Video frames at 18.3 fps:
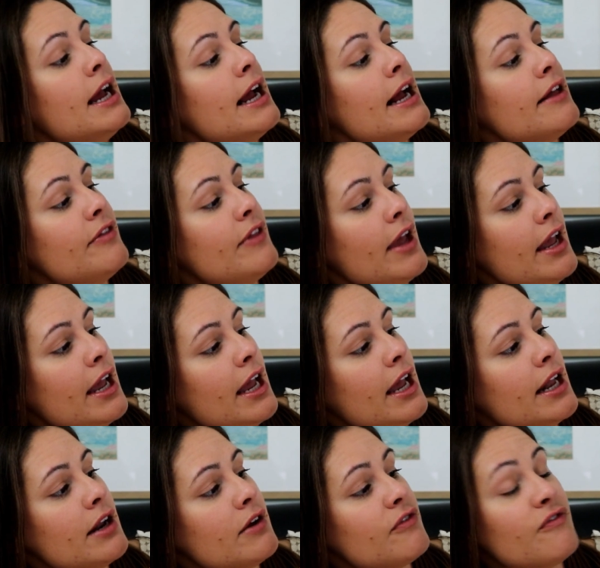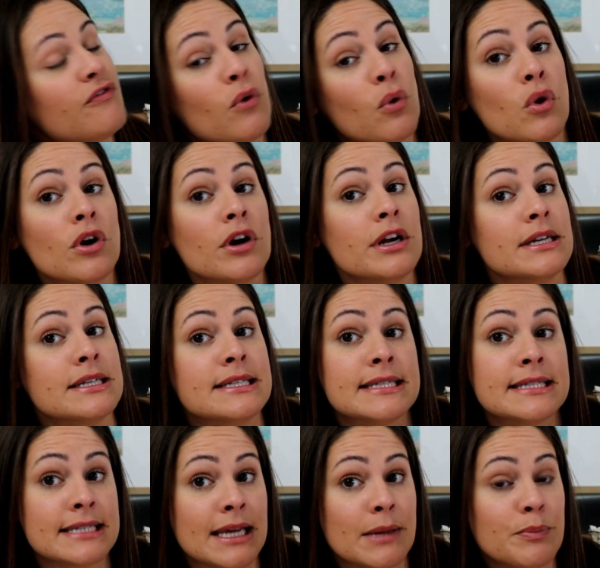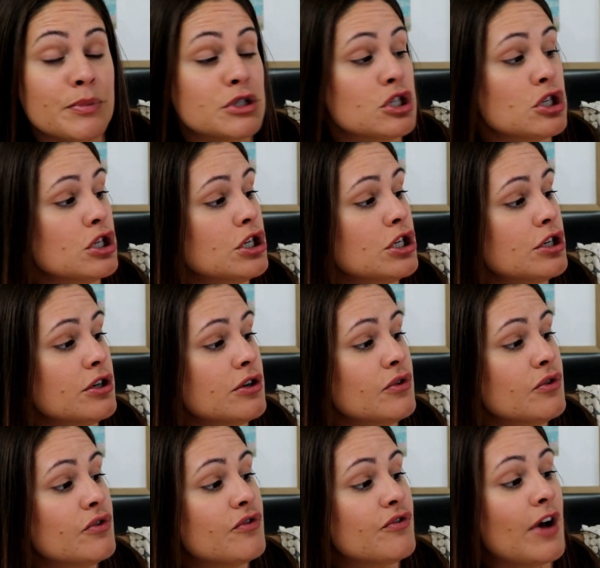And then 4 is skip turn,